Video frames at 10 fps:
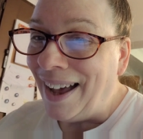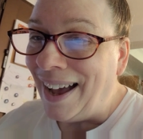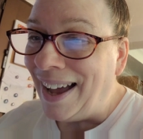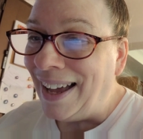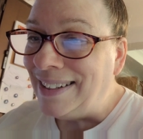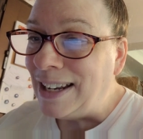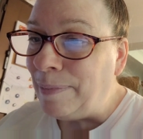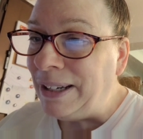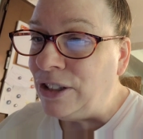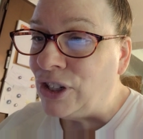Uh,
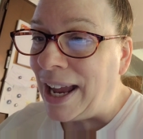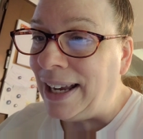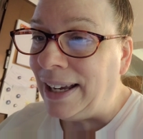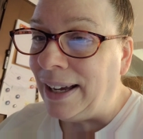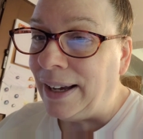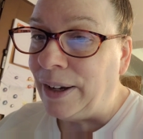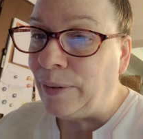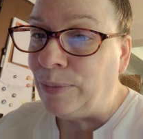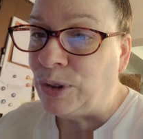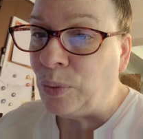Debbie
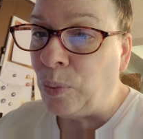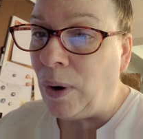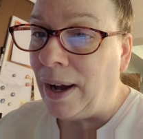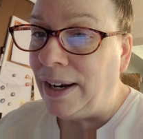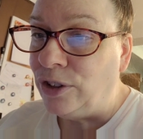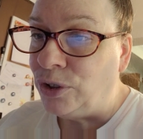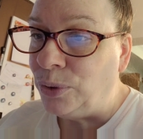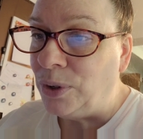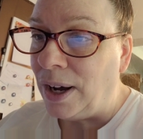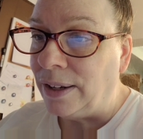Jacobs won
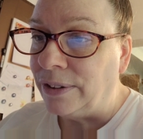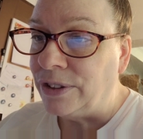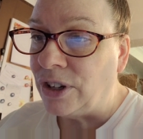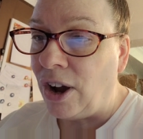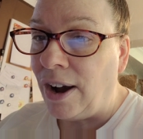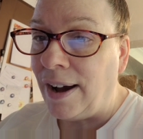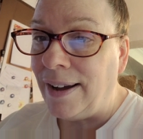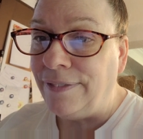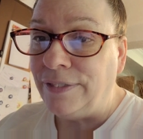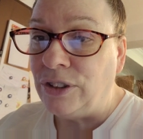$2
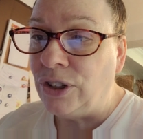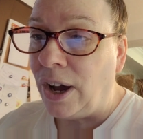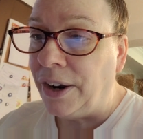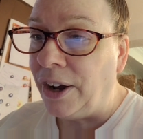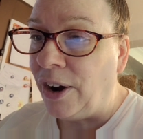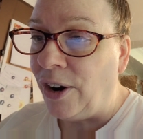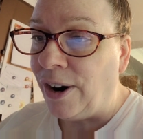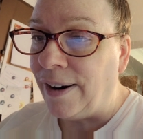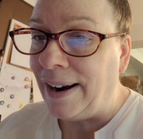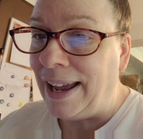off. Donna
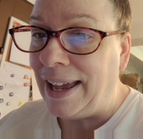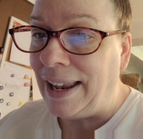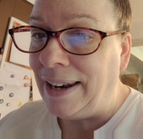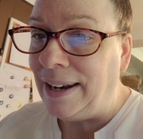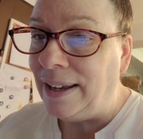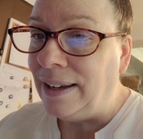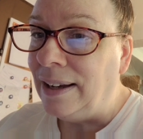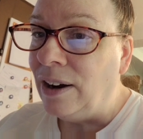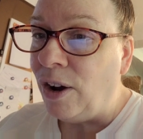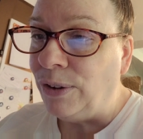R.N.,
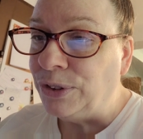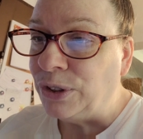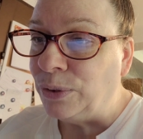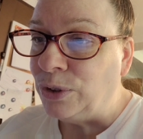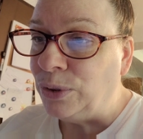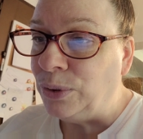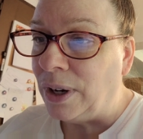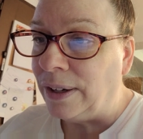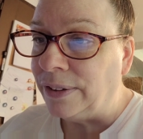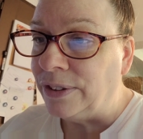also
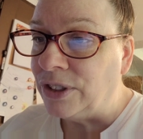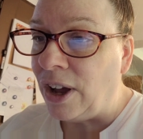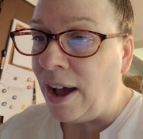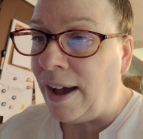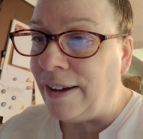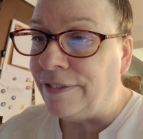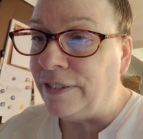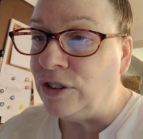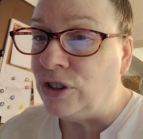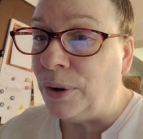$2 off.
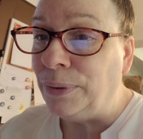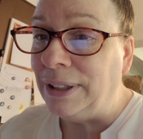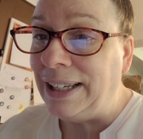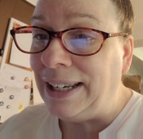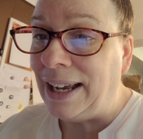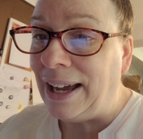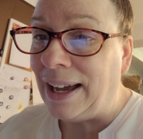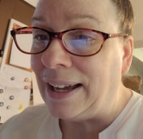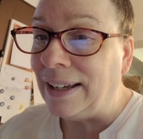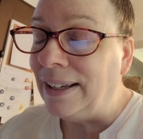
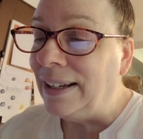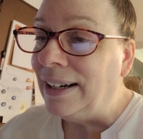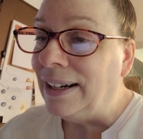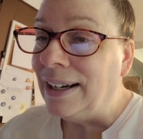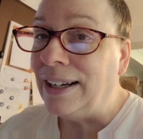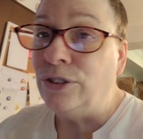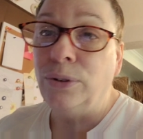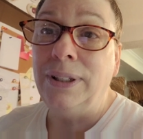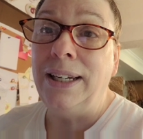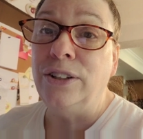Jolita, uh,
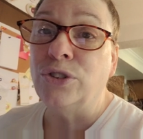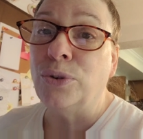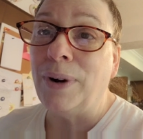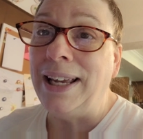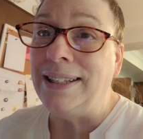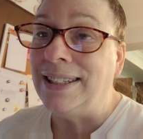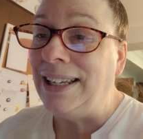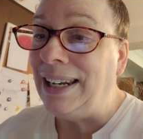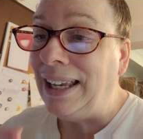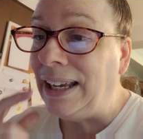Jolita's
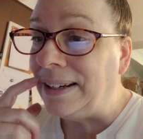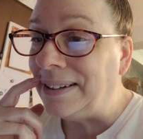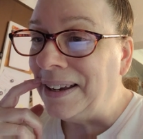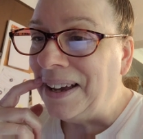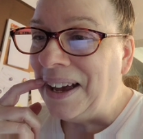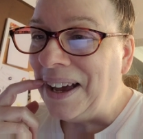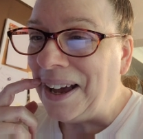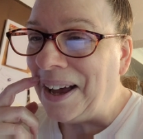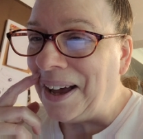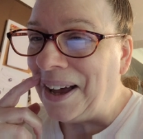Crazy Neat
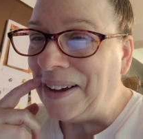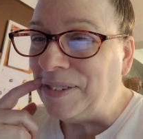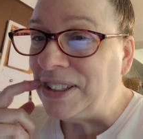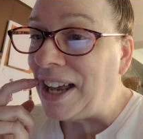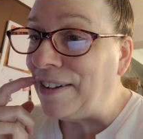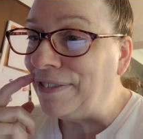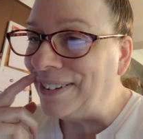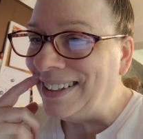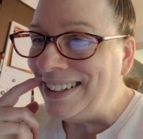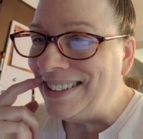uh,
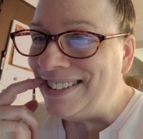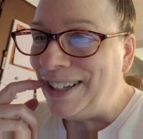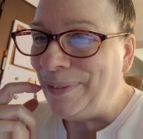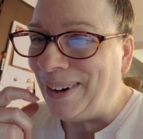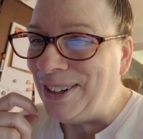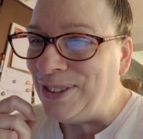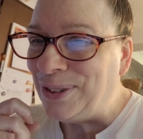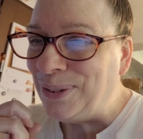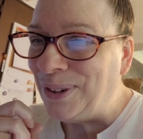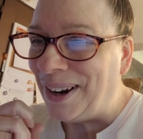Stuff, she won
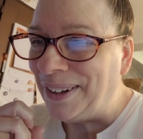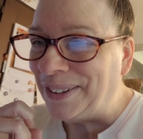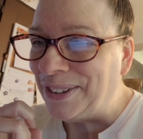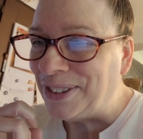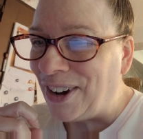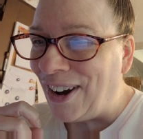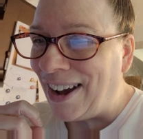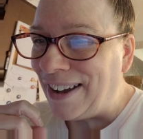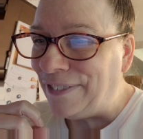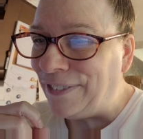$2
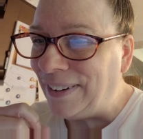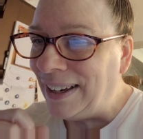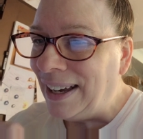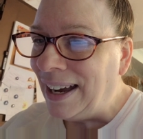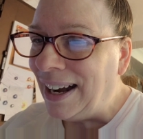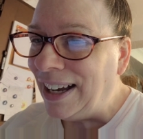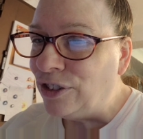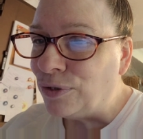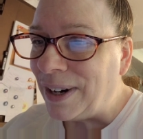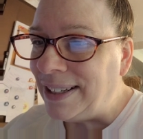off. Uh,
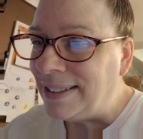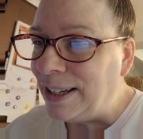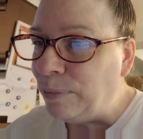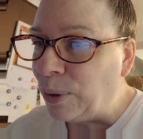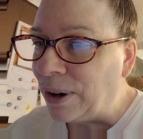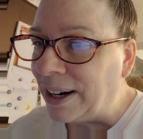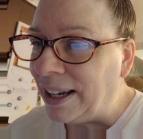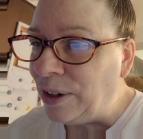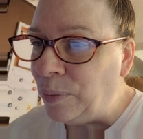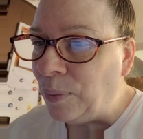Tracy
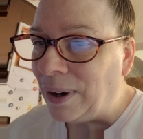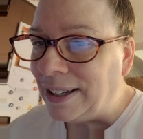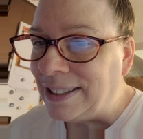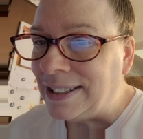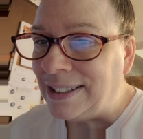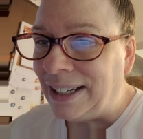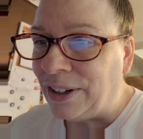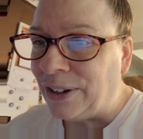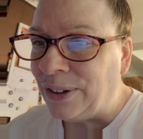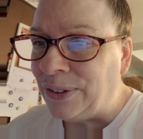Morgan won
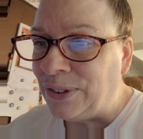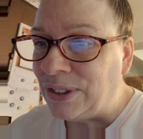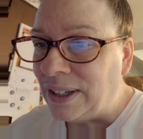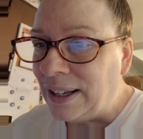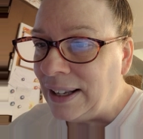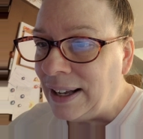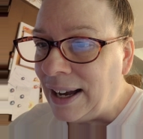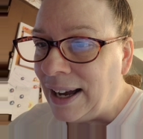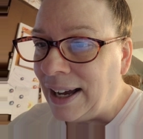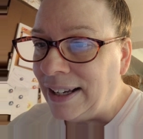stickers.
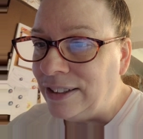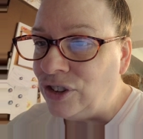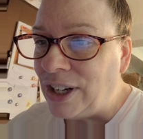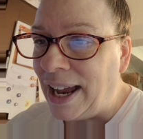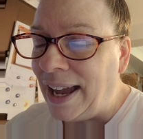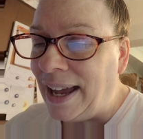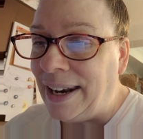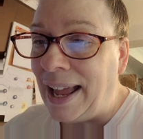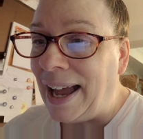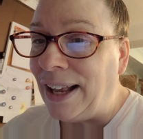Uh,
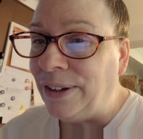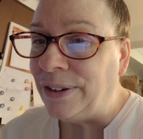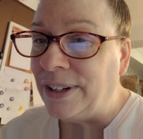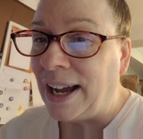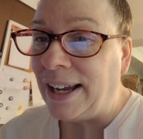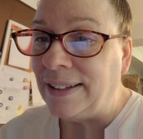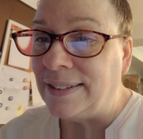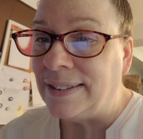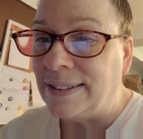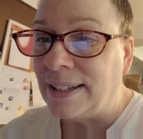Jan
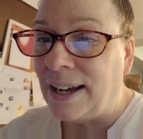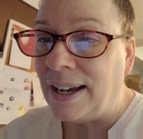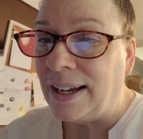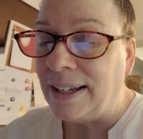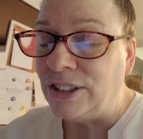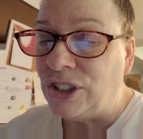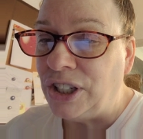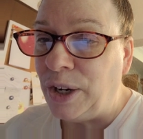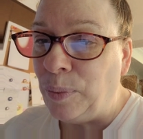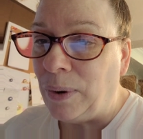Allardyce, uh,
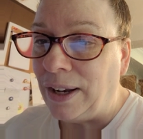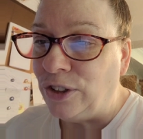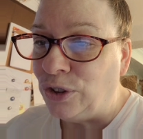she won